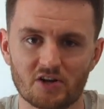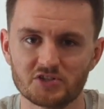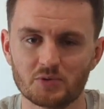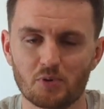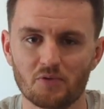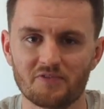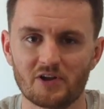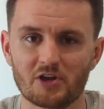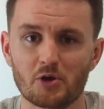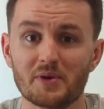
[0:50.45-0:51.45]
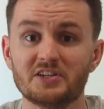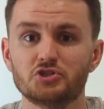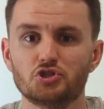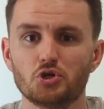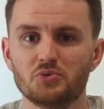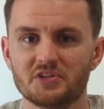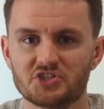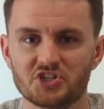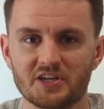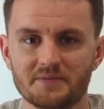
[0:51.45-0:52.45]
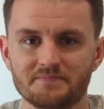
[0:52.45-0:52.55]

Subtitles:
ISA portfolio in June this year.